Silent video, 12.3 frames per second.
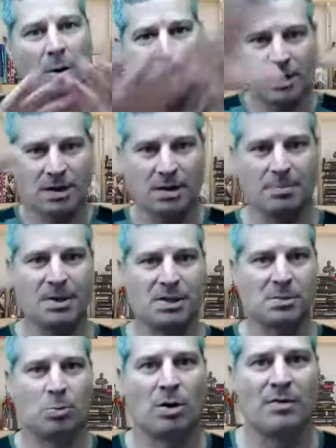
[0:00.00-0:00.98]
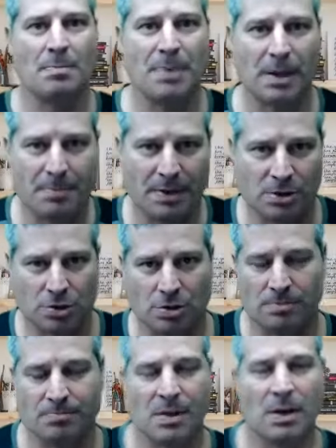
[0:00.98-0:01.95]
want to keep this more of a big
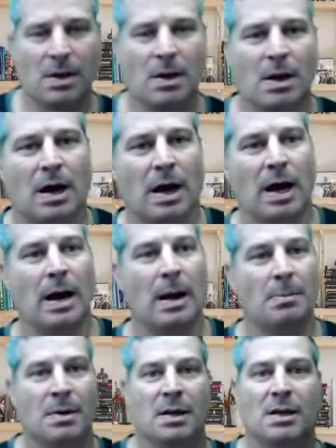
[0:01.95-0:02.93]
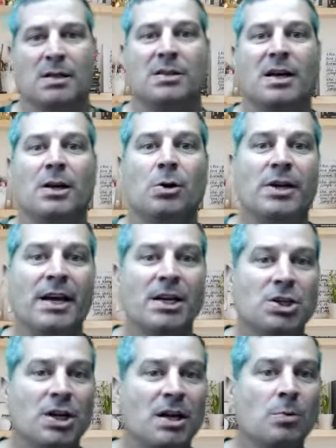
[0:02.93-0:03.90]
picture. The
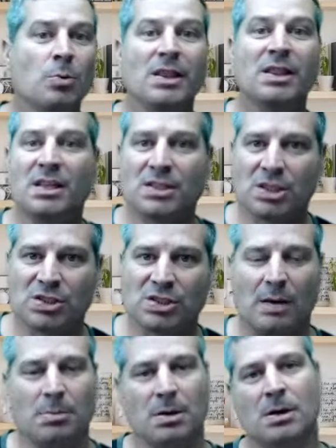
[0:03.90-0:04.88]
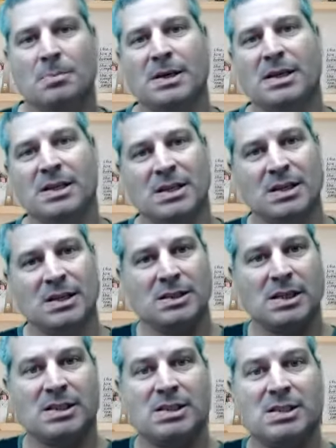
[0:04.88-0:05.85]
location within the suburb
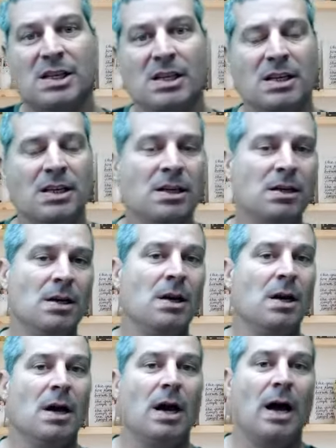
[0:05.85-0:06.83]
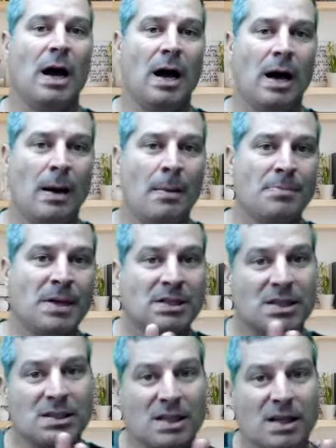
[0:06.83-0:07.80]
is a city that
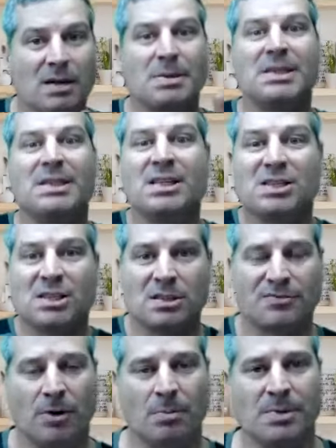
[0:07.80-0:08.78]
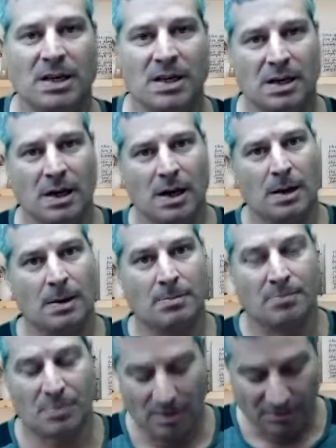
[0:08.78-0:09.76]
it's a little bit distant from
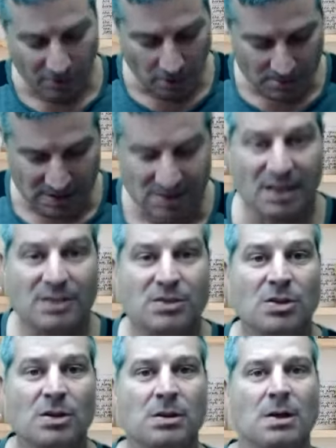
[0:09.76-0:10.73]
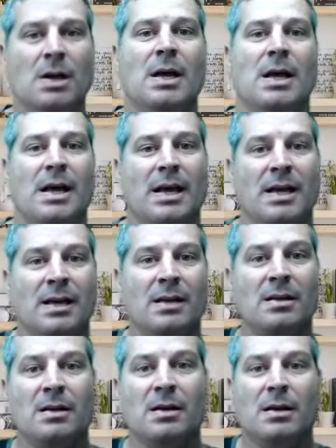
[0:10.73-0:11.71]
the center,
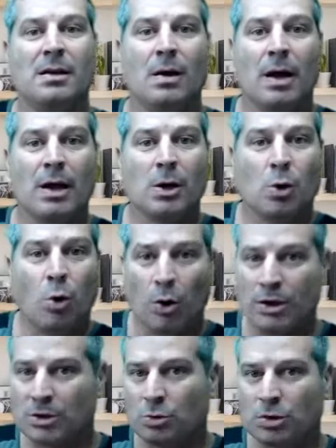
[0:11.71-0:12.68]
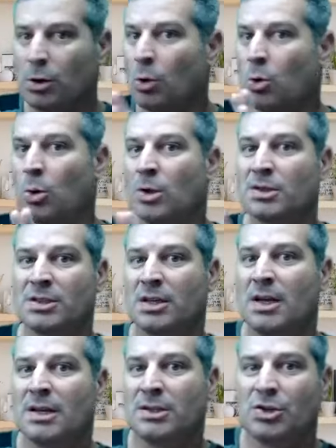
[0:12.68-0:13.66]
and according to the locals,
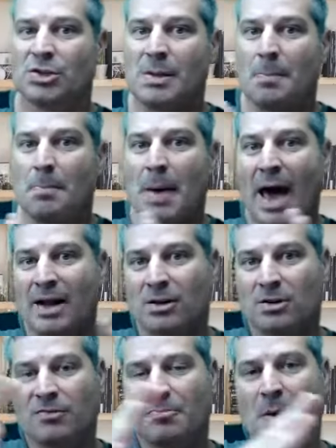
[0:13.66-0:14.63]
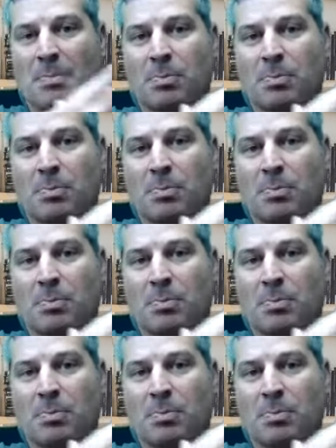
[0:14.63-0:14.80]
there's a pattern of